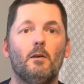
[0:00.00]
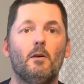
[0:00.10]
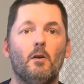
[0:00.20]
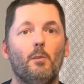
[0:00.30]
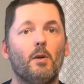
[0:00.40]

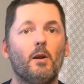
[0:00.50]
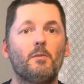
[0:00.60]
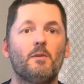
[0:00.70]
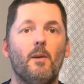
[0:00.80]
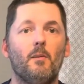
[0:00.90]
go burn up
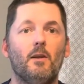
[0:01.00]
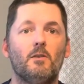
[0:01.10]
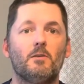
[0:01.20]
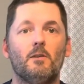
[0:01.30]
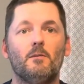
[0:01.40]
some
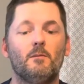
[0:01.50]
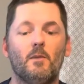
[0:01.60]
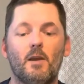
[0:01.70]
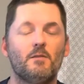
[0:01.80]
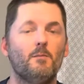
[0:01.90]
ammunition
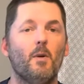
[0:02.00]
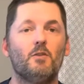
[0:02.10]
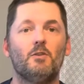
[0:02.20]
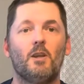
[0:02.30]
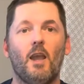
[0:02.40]
as much
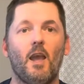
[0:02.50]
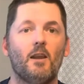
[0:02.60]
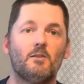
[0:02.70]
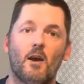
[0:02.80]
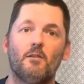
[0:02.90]
as you can,
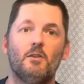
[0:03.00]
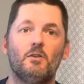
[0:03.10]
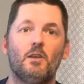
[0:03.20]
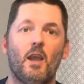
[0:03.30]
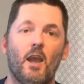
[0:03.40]
as often as
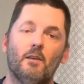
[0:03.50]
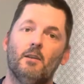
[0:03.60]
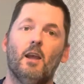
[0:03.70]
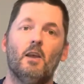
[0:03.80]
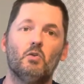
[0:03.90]
you can.
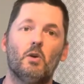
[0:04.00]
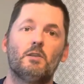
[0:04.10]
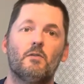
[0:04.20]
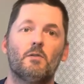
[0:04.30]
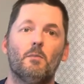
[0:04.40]
Enjoy
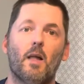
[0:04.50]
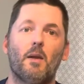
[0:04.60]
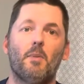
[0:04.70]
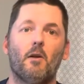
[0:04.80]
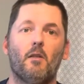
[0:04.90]
yourself some
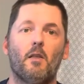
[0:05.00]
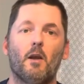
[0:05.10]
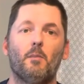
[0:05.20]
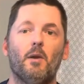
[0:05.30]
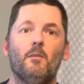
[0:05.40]
black powder
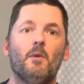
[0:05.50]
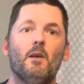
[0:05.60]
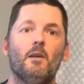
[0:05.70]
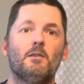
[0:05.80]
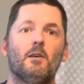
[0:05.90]
therapy.
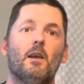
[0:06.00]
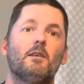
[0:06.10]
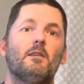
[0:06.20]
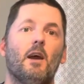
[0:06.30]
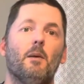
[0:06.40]
Until
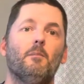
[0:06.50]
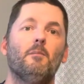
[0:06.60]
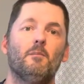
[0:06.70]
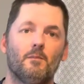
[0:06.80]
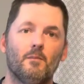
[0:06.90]
next time,
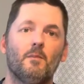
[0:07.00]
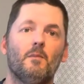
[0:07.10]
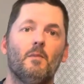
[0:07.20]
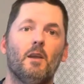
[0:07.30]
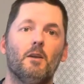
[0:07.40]

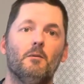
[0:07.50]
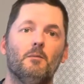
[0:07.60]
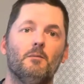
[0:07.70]
thank you.